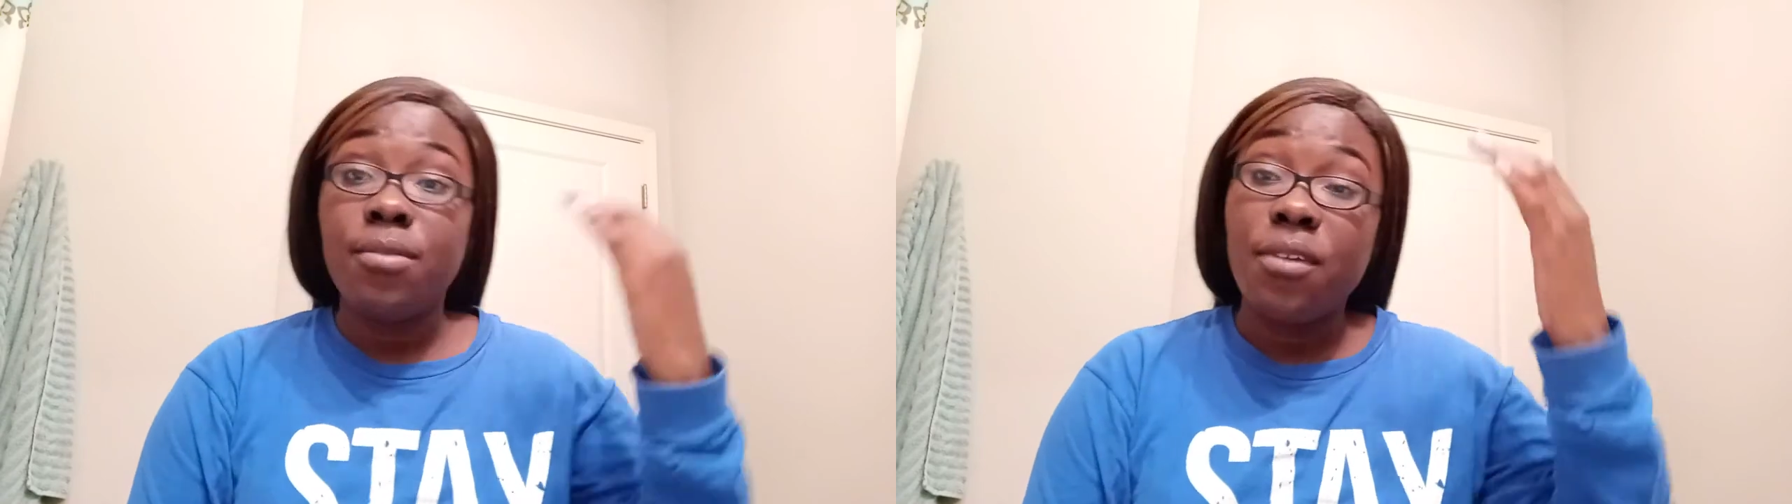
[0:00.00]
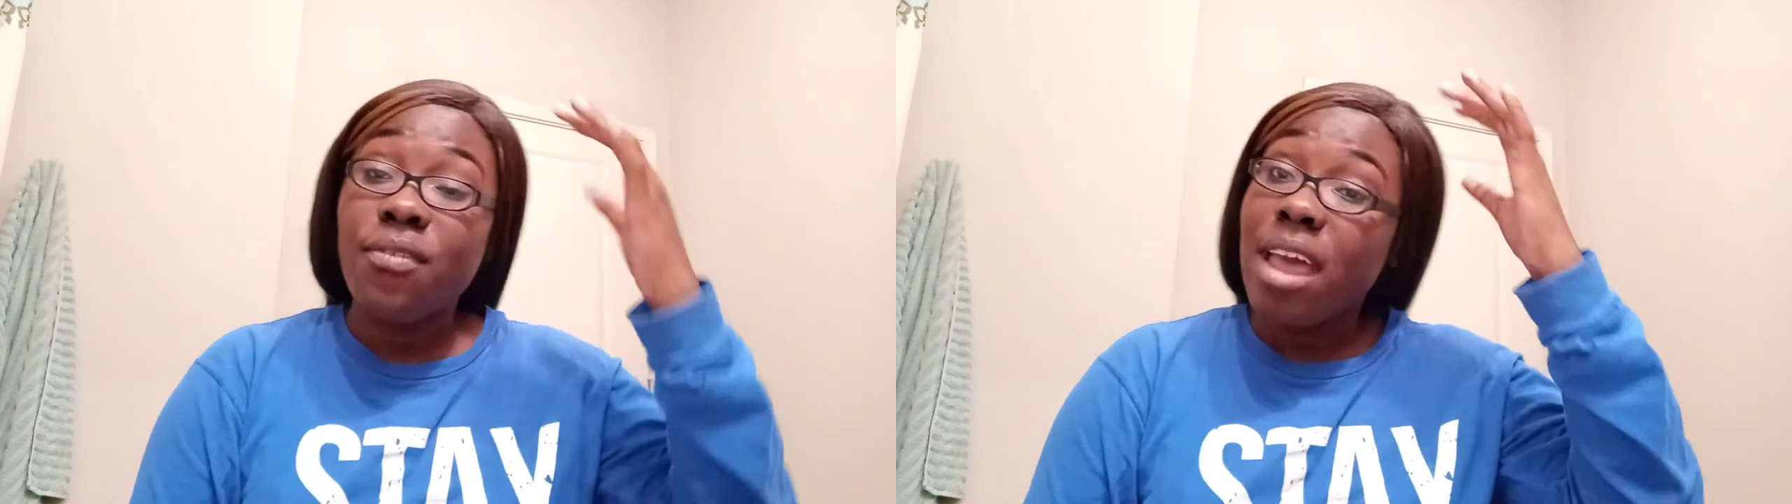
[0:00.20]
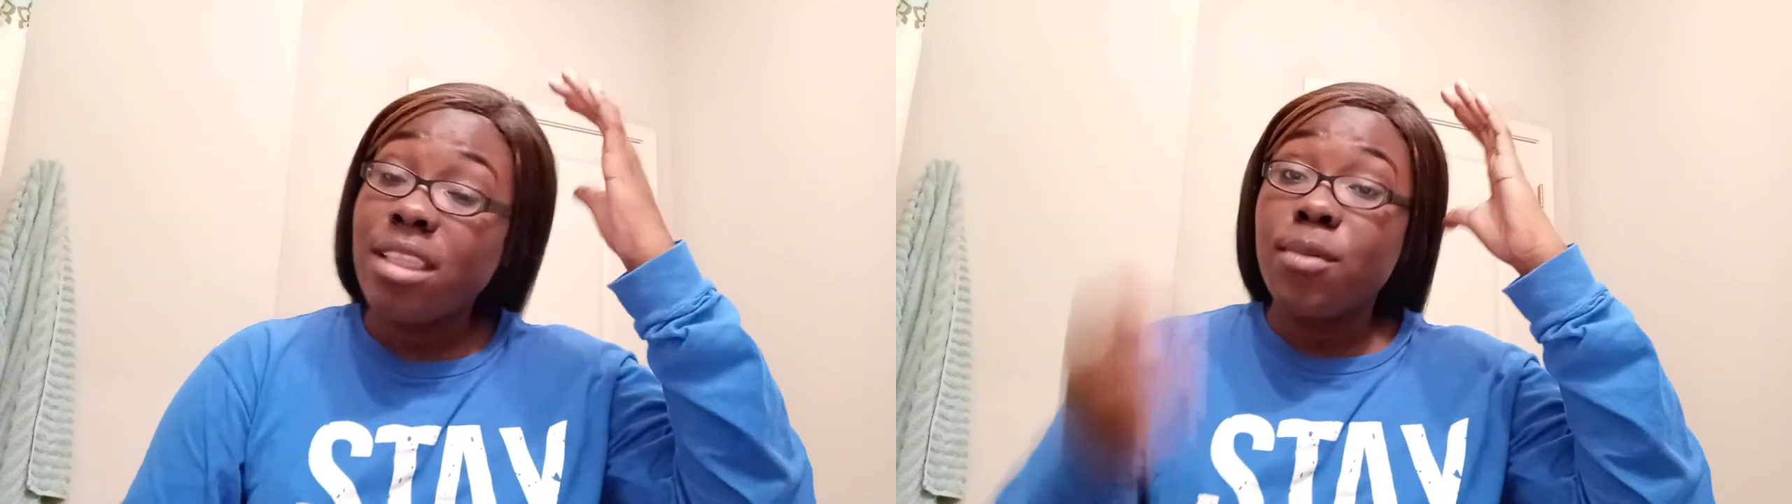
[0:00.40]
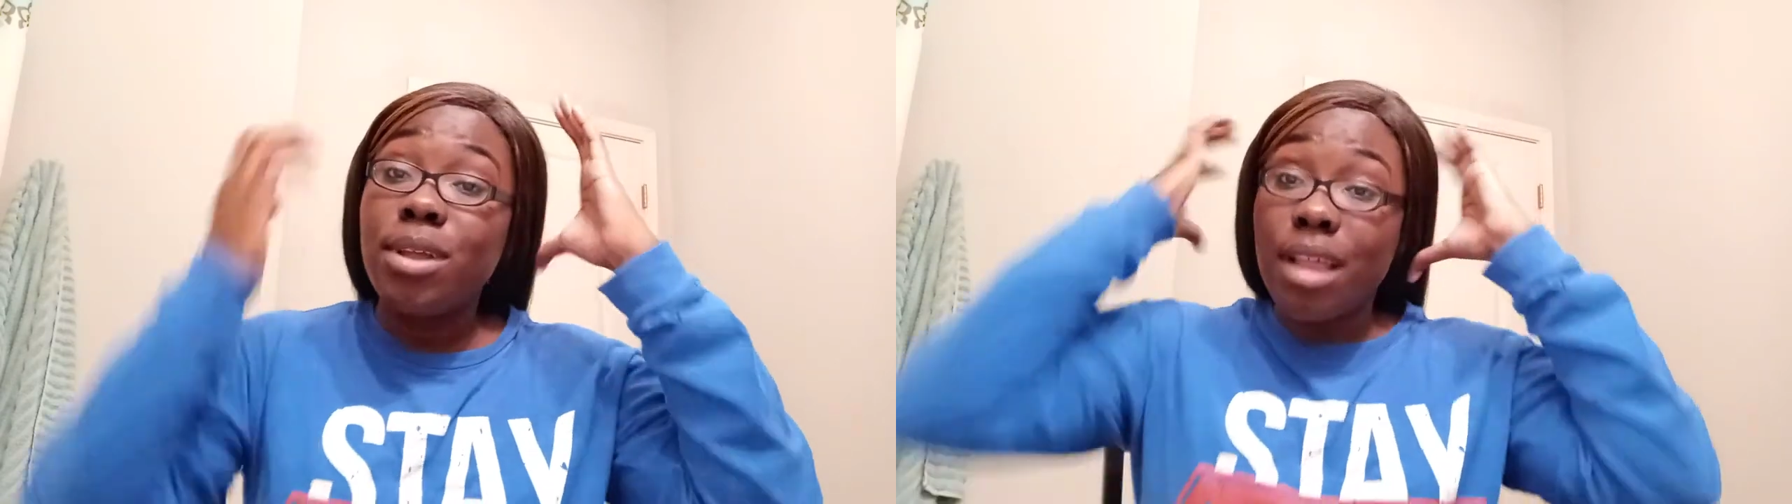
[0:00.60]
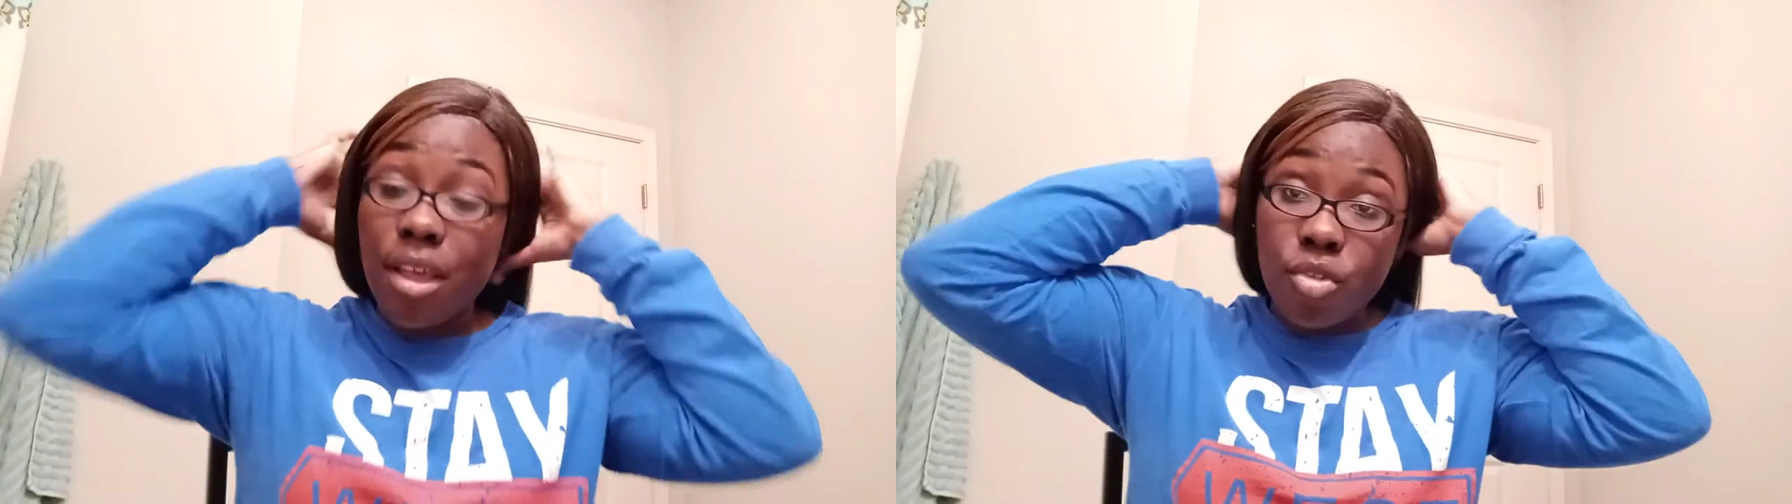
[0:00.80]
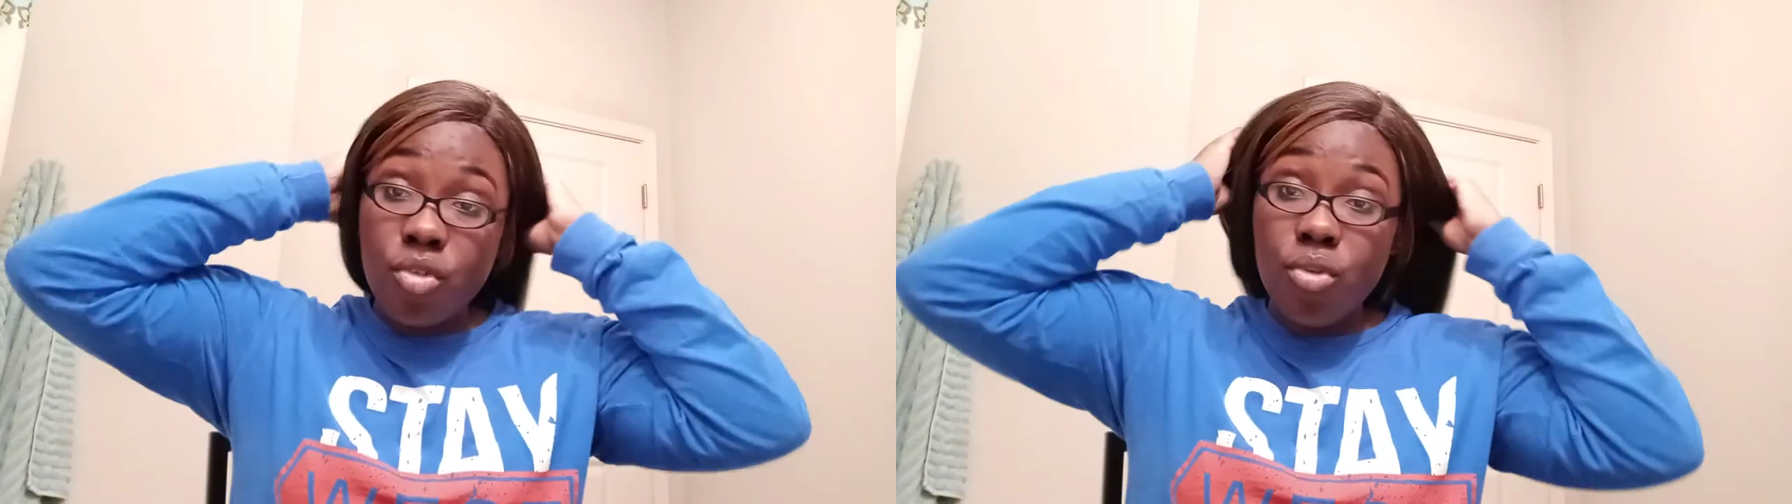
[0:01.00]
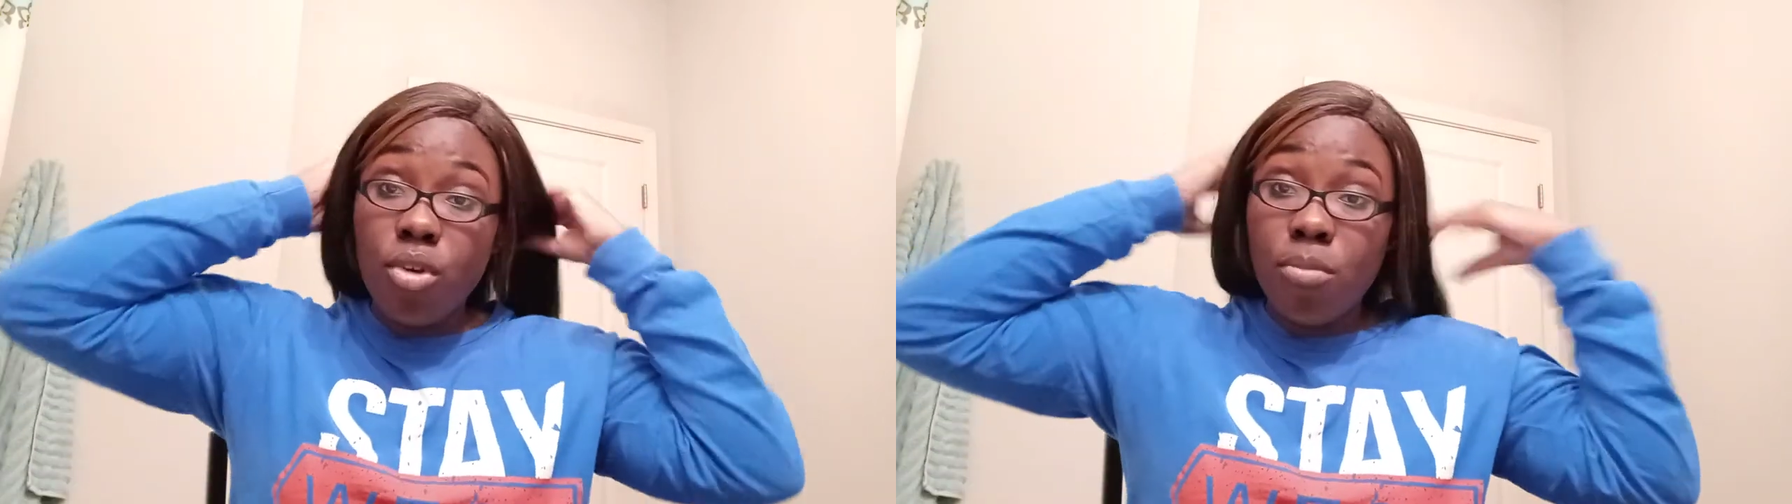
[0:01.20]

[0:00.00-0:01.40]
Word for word: the fact that we lost two